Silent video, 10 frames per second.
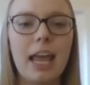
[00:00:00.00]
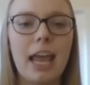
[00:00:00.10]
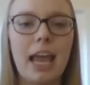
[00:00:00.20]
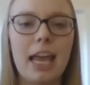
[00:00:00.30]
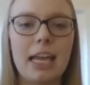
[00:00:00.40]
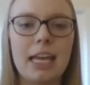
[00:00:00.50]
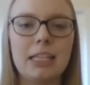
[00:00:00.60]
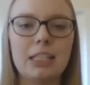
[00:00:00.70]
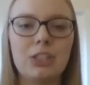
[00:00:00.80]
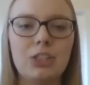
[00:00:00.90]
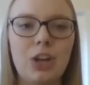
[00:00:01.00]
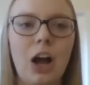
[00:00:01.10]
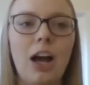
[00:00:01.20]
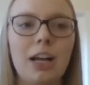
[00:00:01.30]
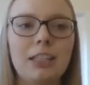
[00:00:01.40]
And
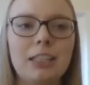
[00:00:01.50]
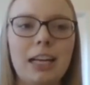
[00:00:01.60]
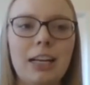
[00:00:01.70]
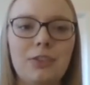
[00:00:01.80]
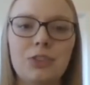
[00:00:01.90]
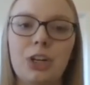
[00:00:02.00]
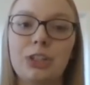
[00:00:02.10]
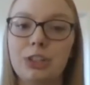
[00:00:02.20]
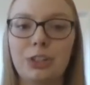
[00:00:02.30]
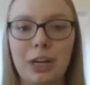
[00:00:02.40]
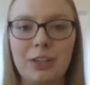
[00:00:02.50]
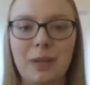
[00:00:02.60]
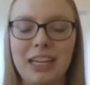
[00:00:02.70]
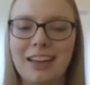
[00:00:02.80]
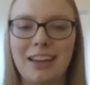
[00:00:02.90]
God kind of started to correct
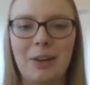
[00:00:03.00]
me,